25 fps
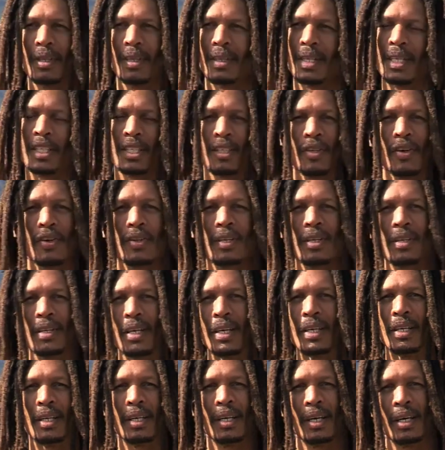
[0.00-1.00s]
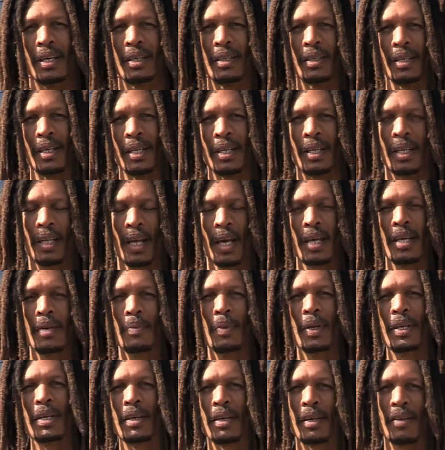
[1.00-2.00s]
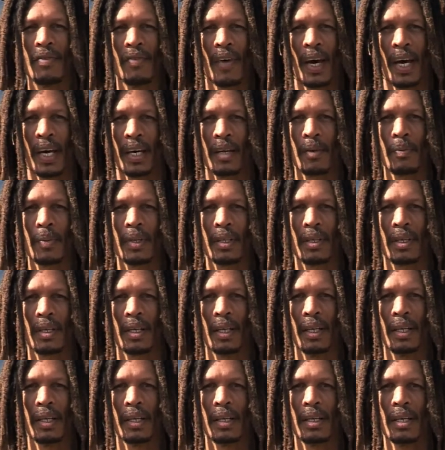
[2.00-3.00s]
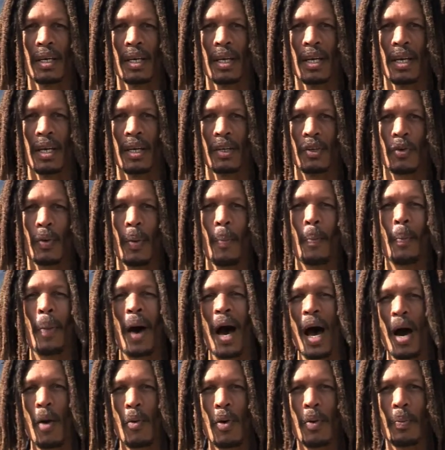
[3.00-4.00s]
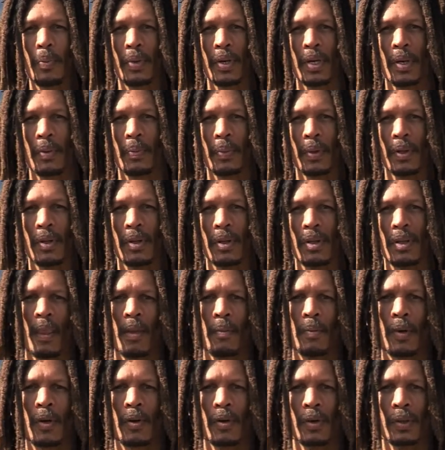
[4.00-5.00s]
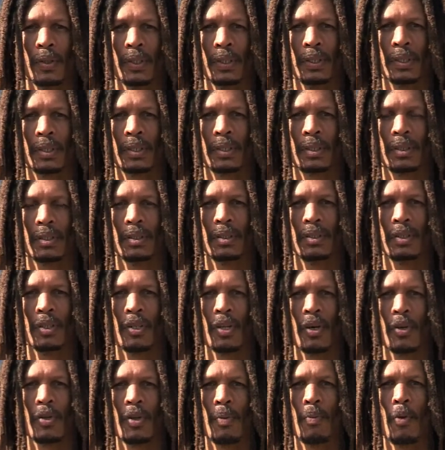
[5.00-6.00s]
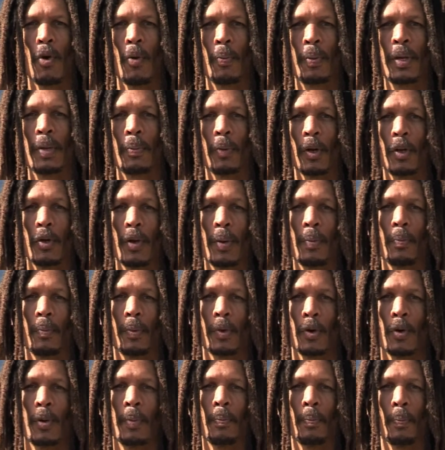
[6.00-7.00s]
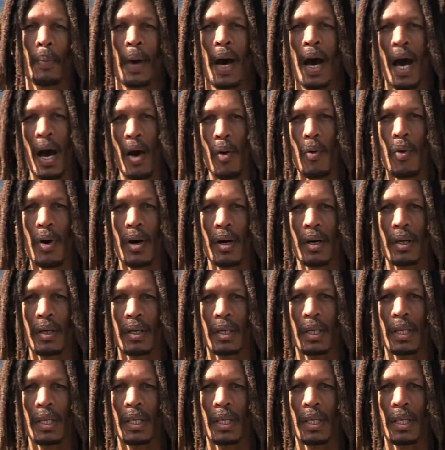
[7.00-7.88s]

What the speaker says: there's not an enabling environment really to empower people, because you know the more people you empower,